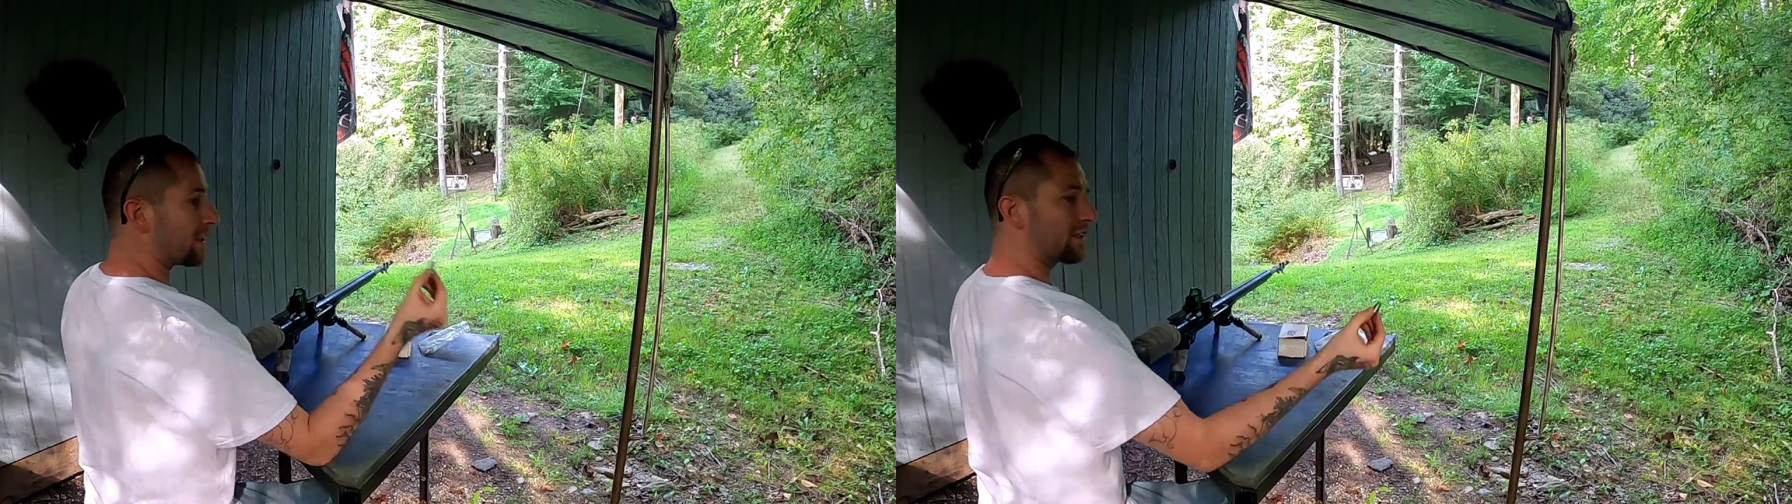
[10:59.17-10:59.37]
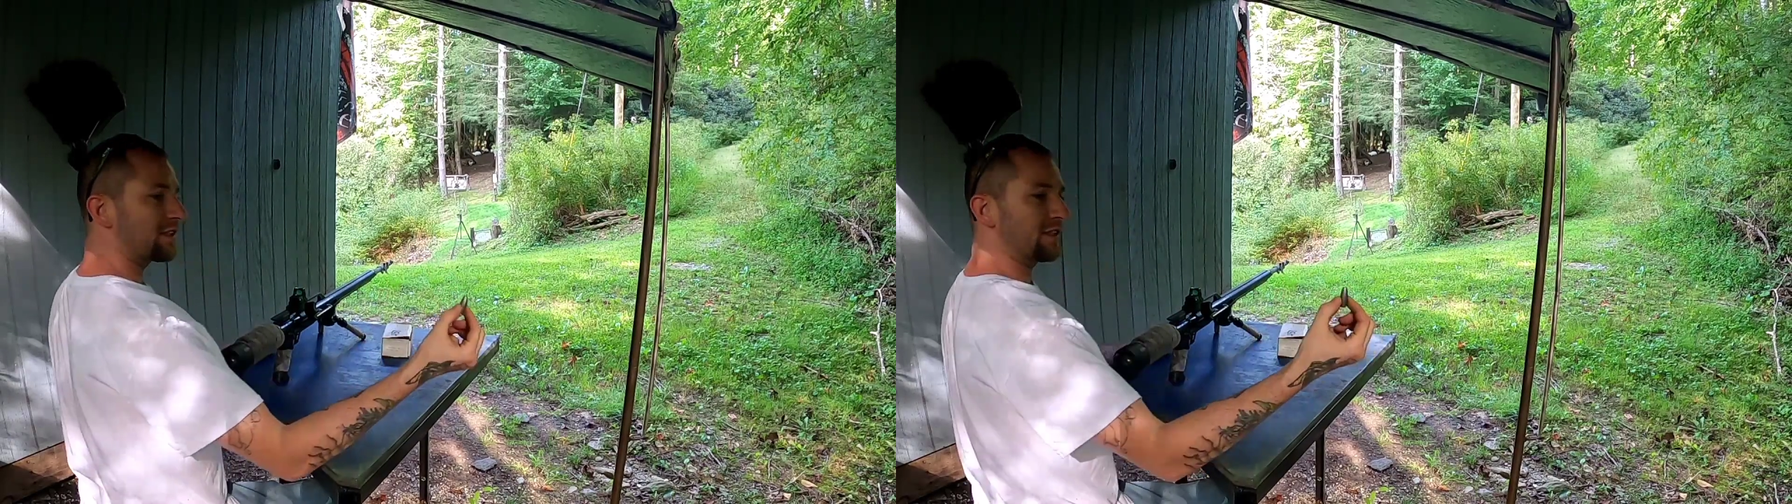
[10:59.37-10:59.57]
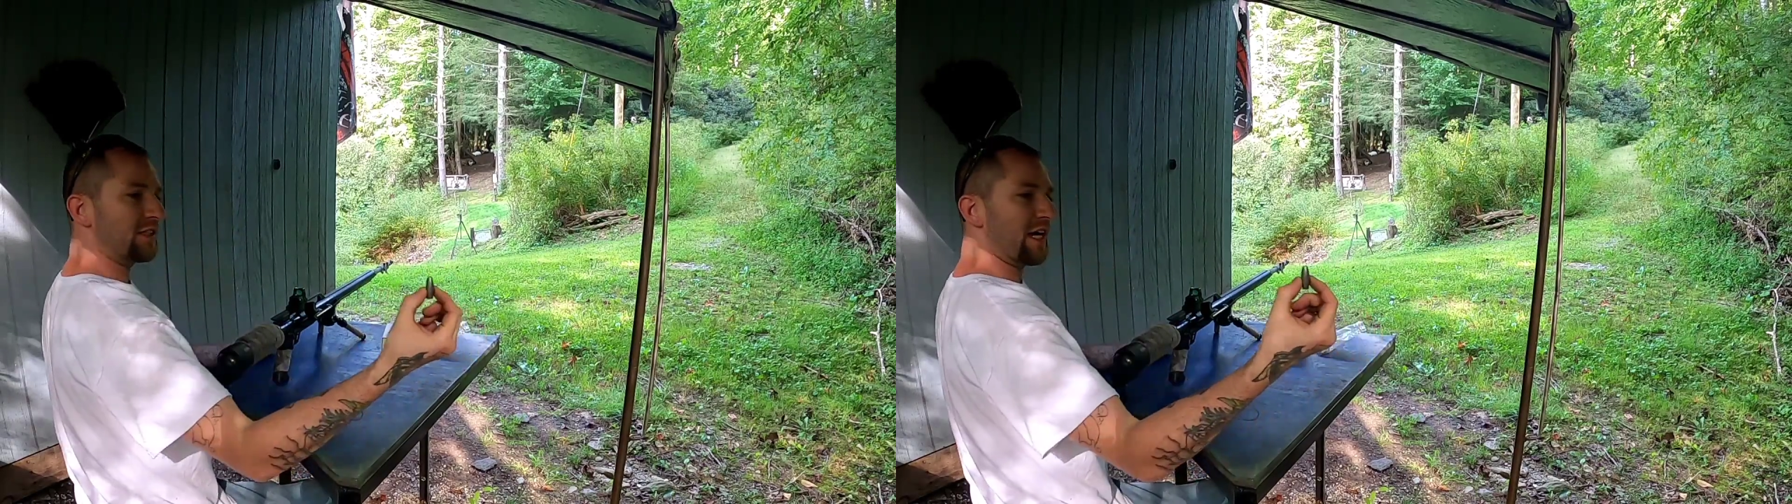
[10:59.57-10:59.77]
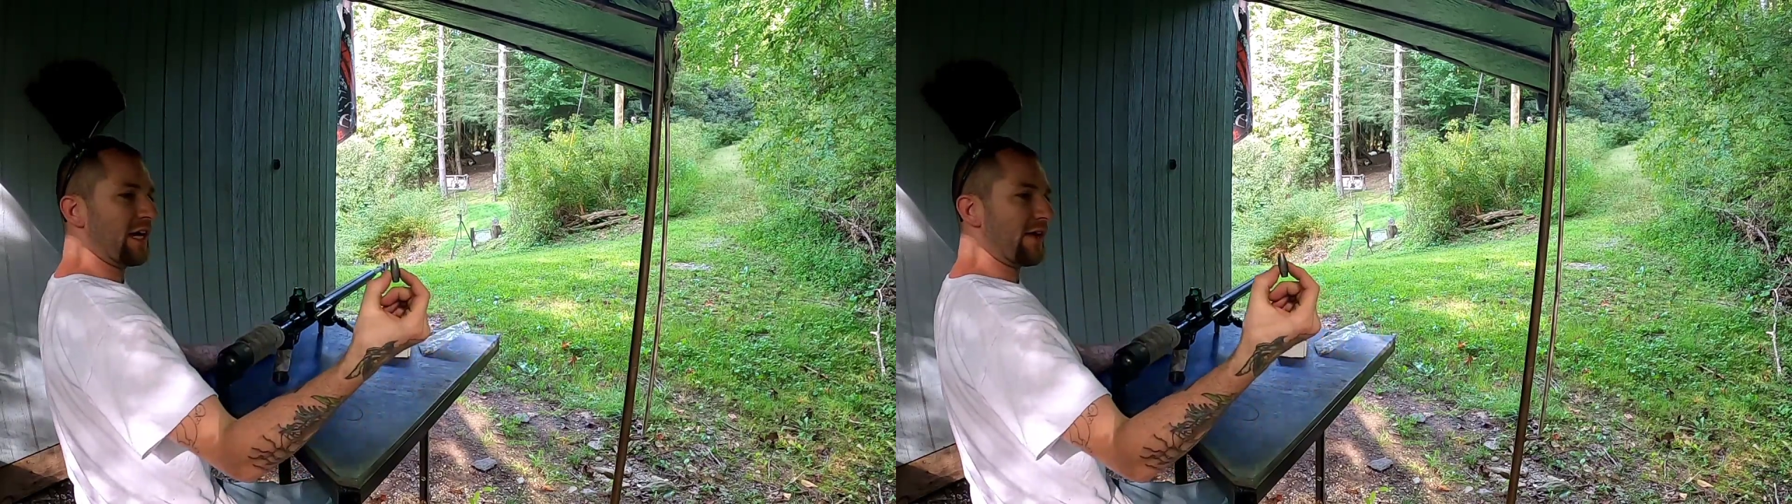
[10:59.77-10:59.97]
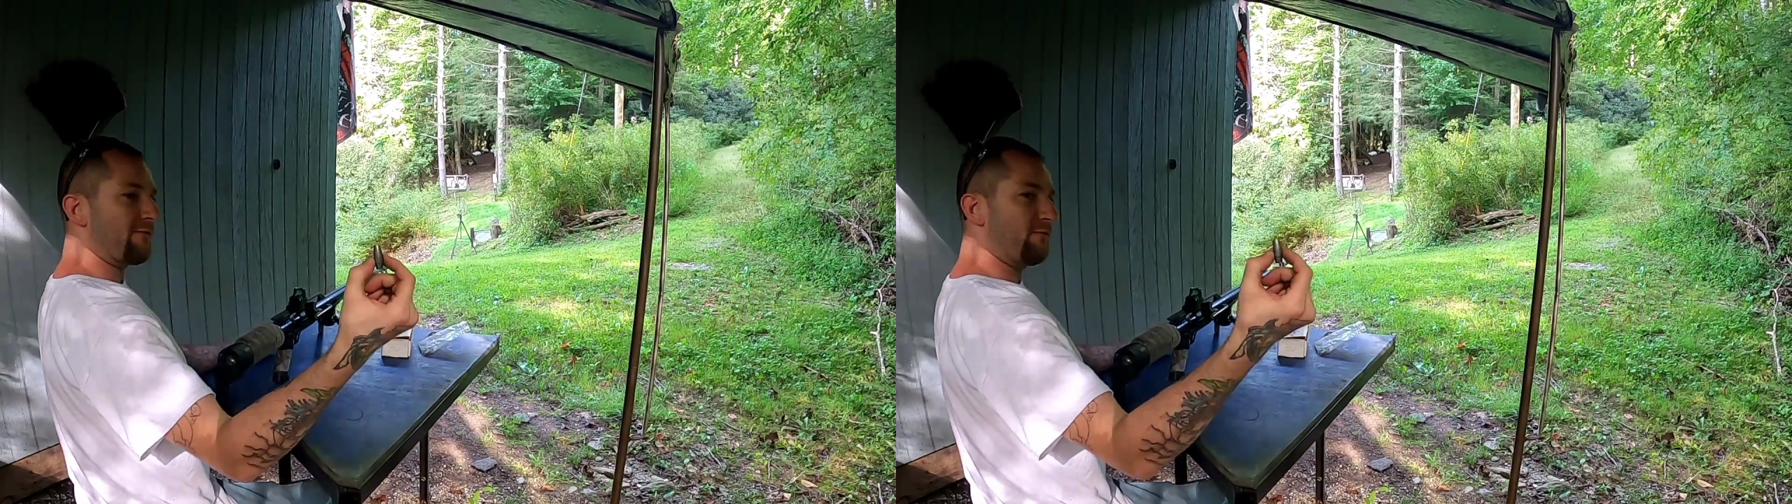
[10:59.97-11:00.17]
This is
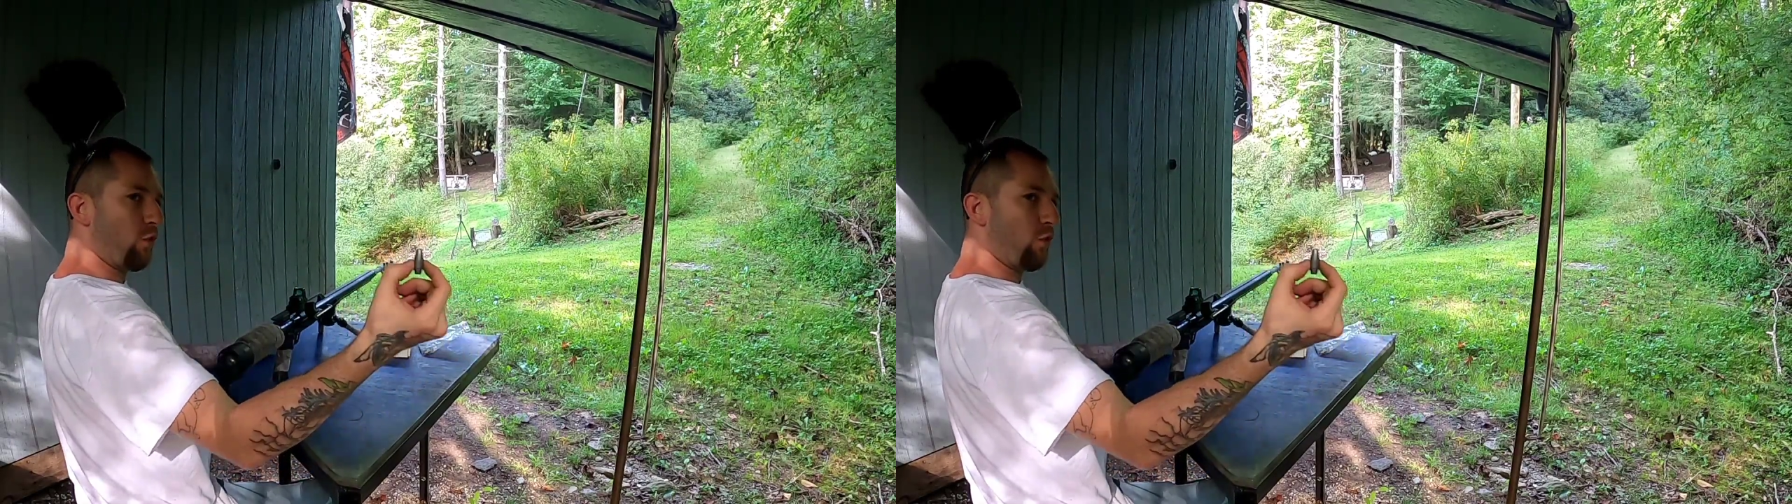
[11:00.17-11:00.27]
a